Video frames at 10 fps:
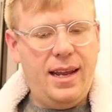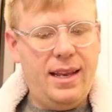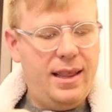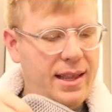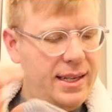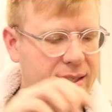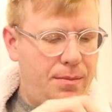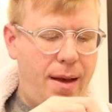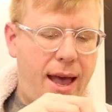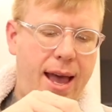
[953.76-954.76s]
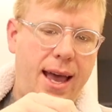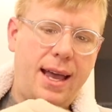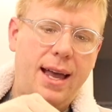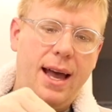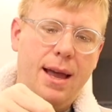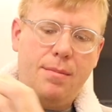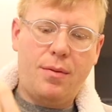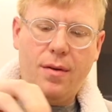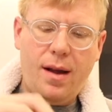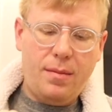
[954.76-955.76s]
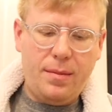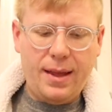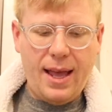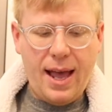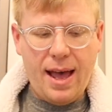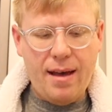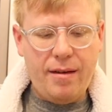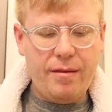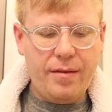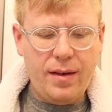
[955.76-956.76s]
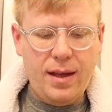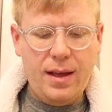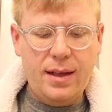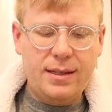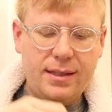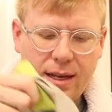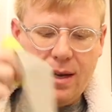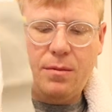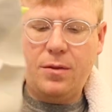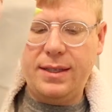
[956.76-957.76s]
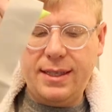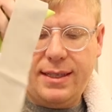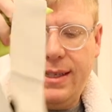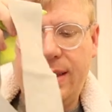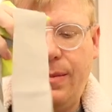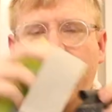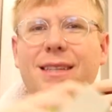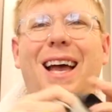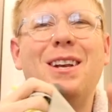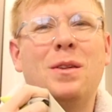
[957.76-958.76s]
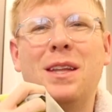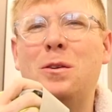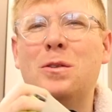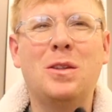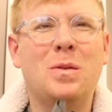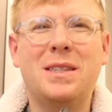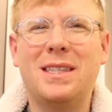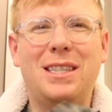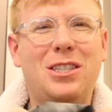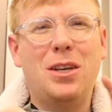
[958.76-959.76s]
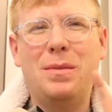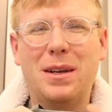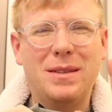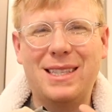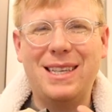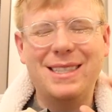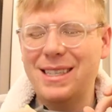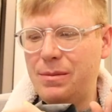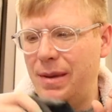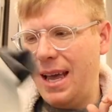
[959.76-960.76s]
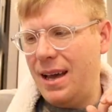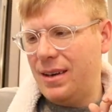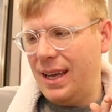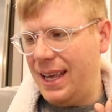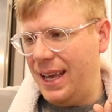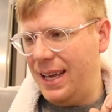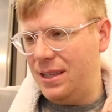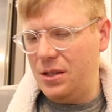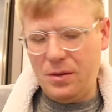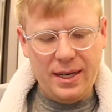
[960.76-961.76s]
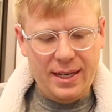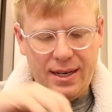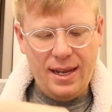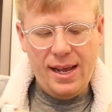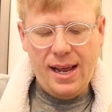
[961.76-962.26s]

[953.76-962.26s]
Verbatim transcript: in this bag, I probably have some resistance bands. I don't like using the ones at the gym. It skeezes me out. I can't do it.